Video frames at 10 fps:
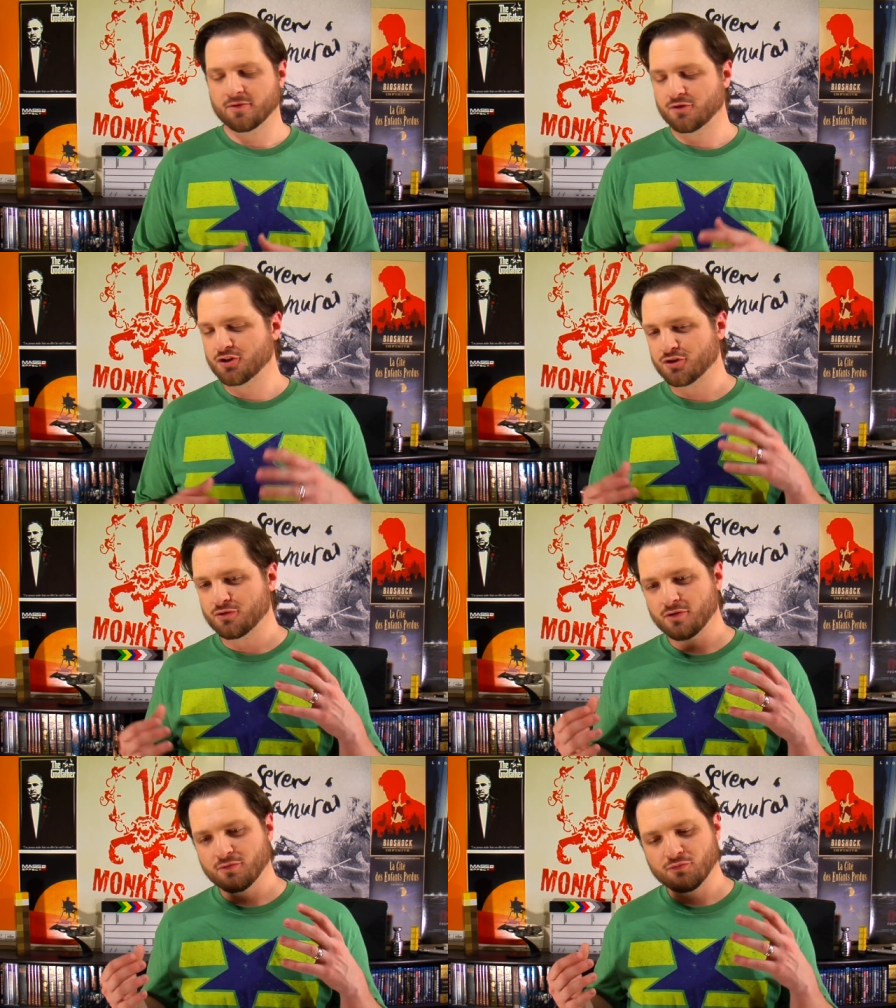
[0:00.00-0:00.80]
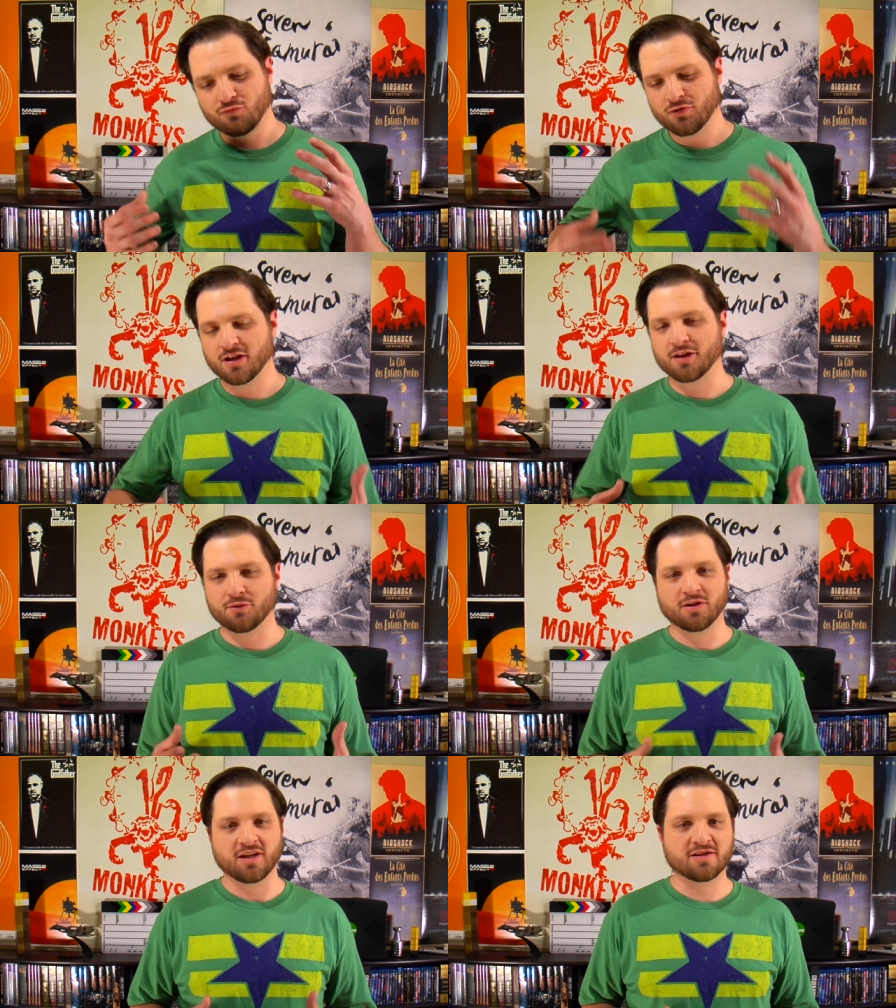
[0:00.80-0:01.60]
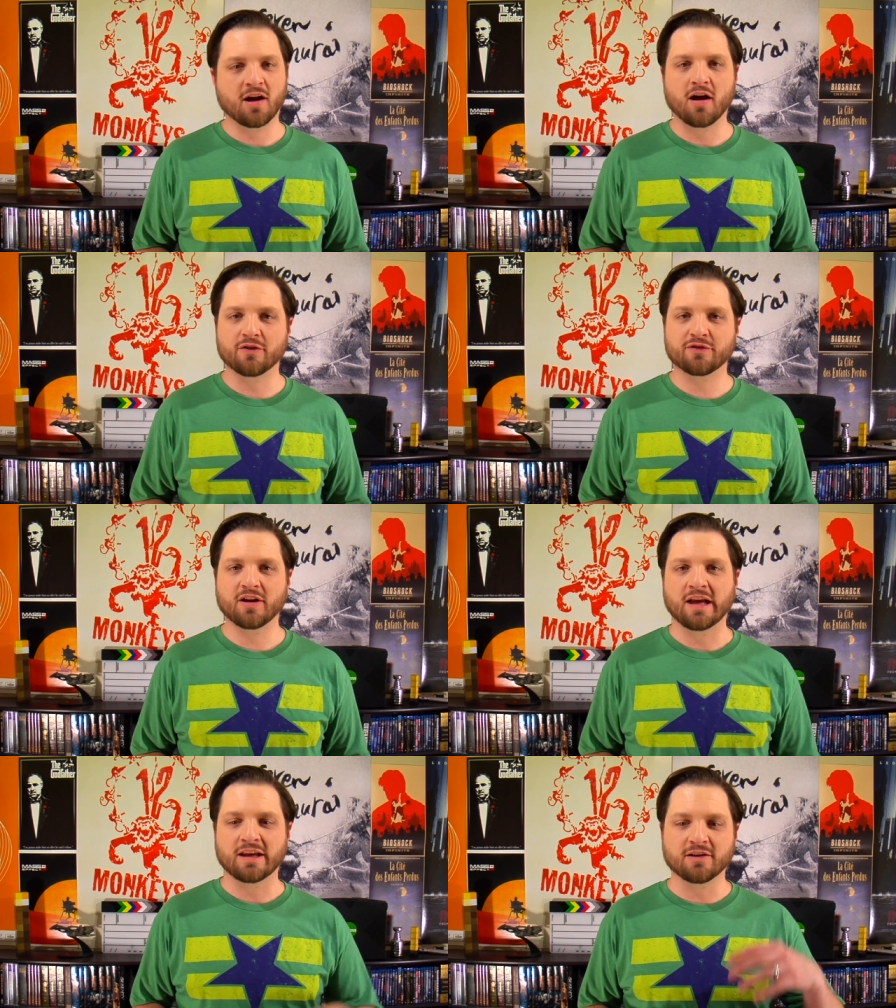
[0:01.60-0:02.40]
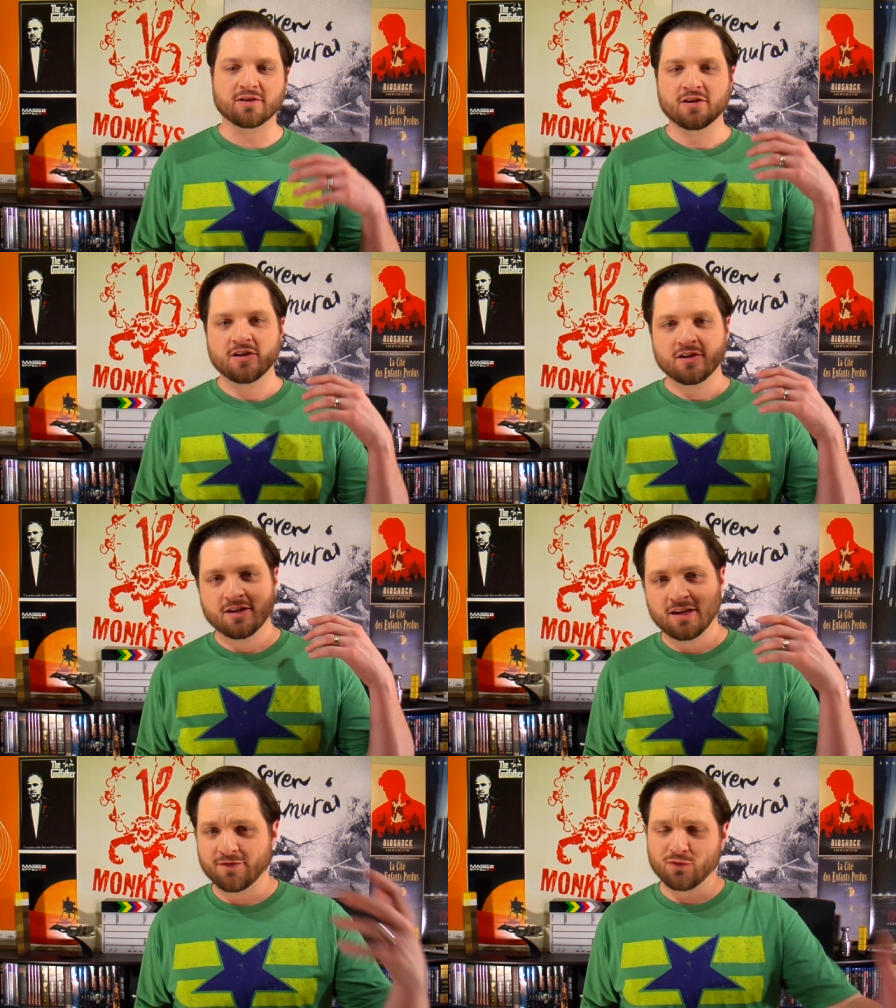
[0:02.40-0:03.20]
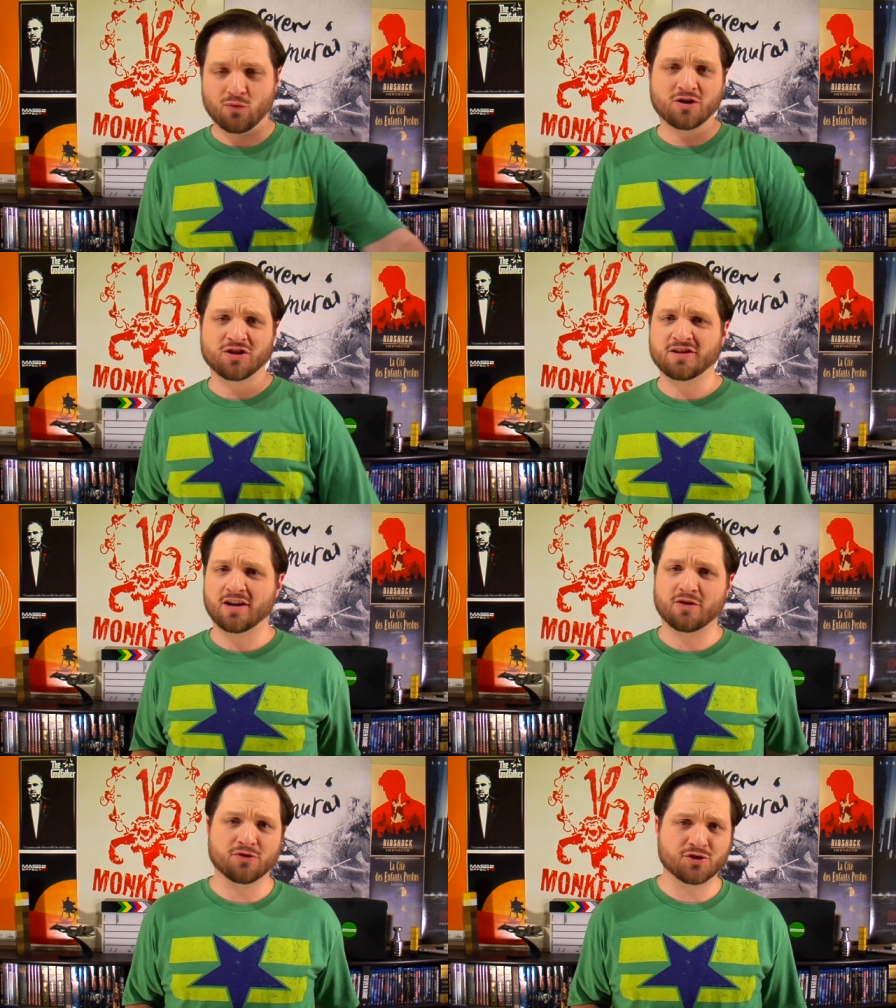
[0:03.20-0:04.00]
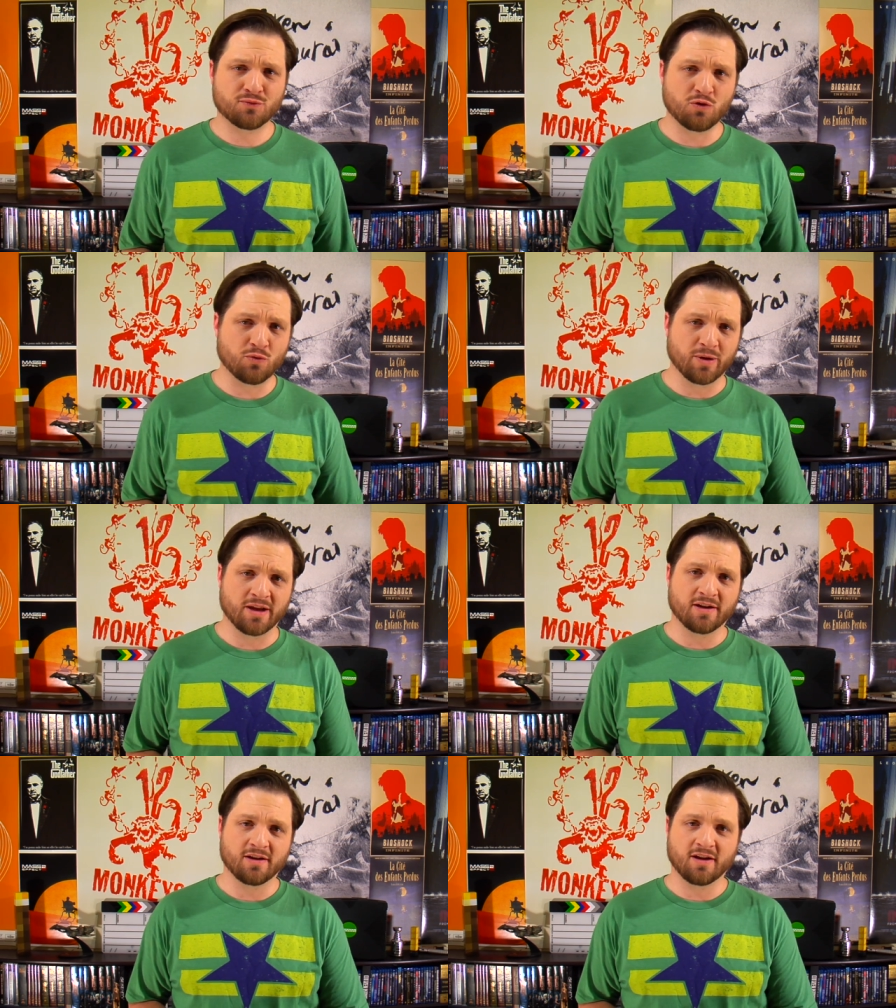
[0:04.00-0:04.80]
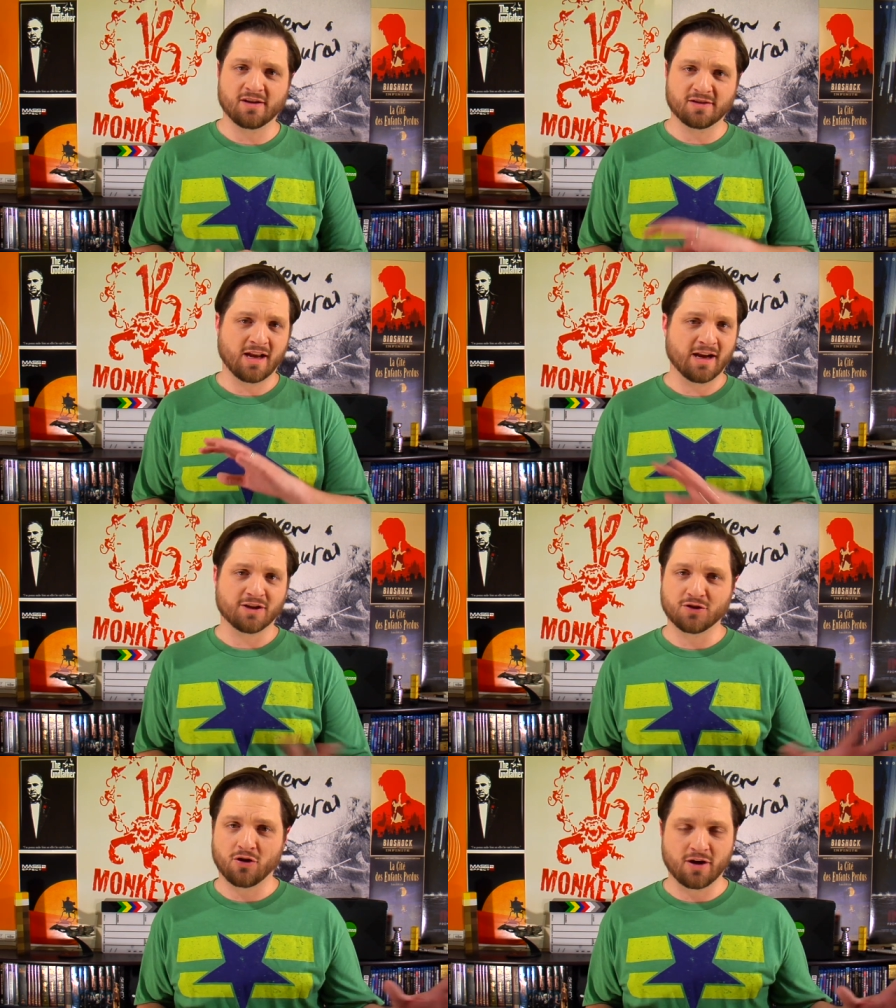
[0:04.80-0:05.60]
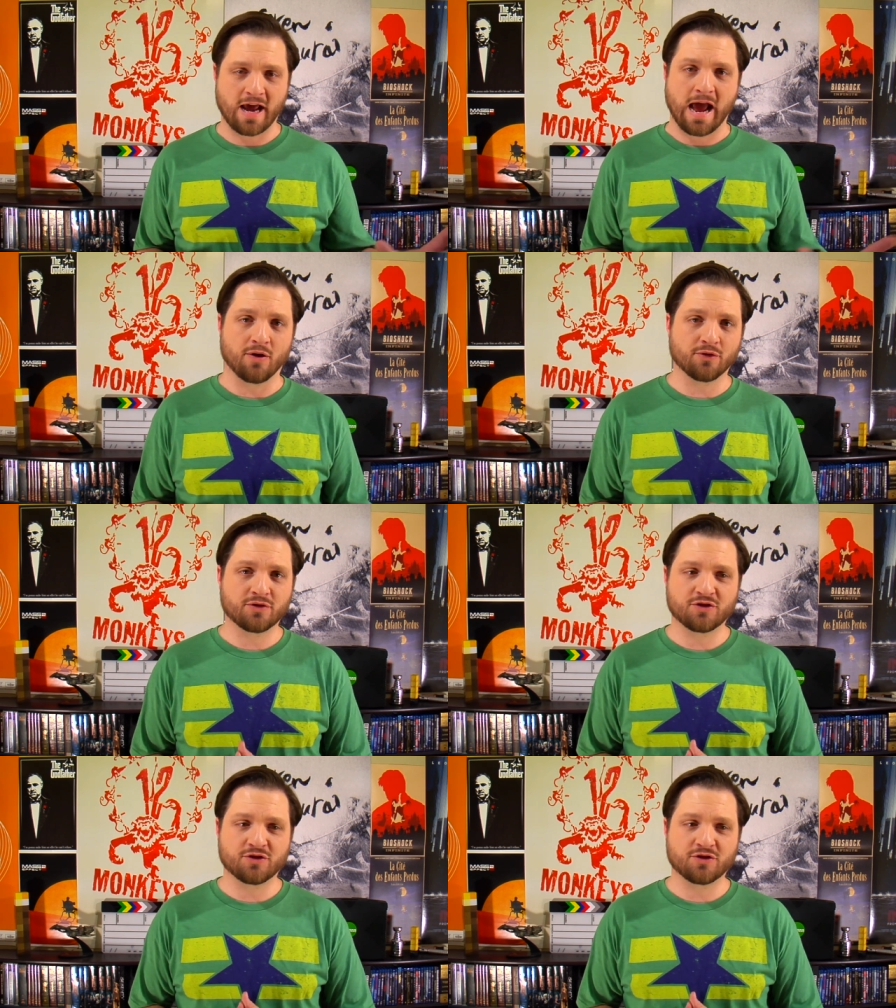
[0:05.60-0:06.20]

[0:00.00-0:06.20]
Just really, really tough. And even watching Daryl swoop in and take Dawn out